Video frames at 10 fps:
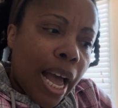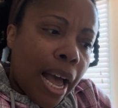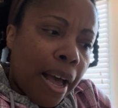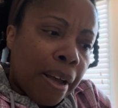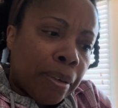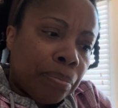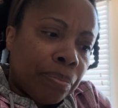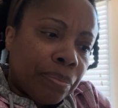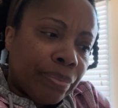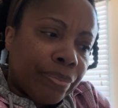
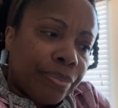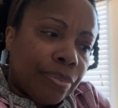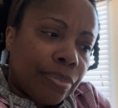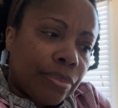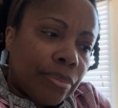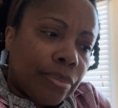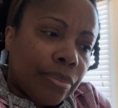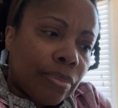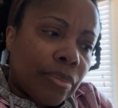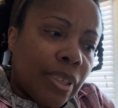um,
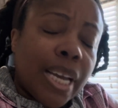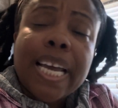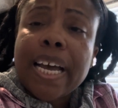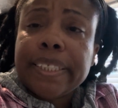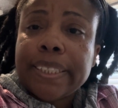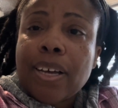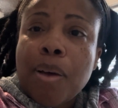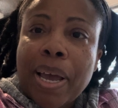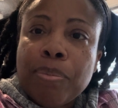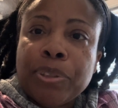yeah, so
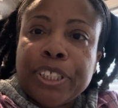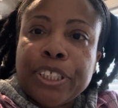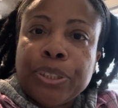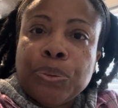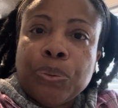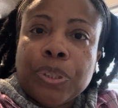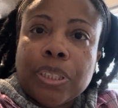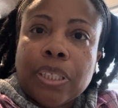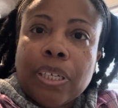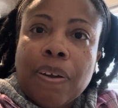I'm able to
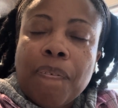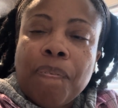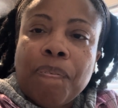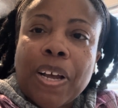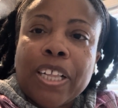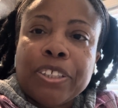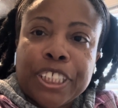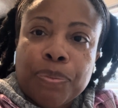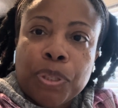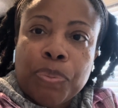
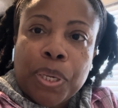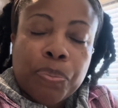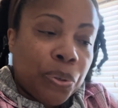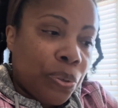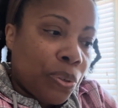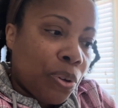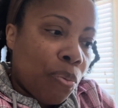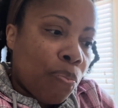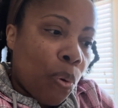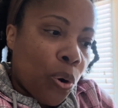fellowship with people
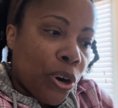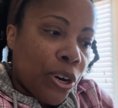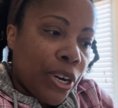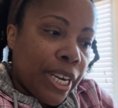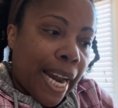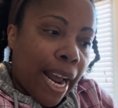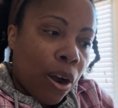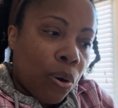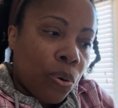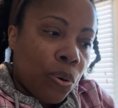more
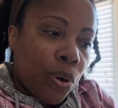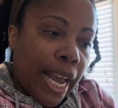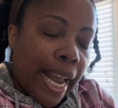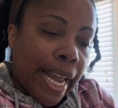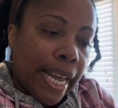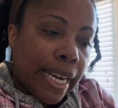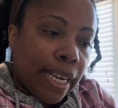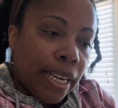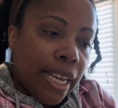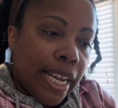now and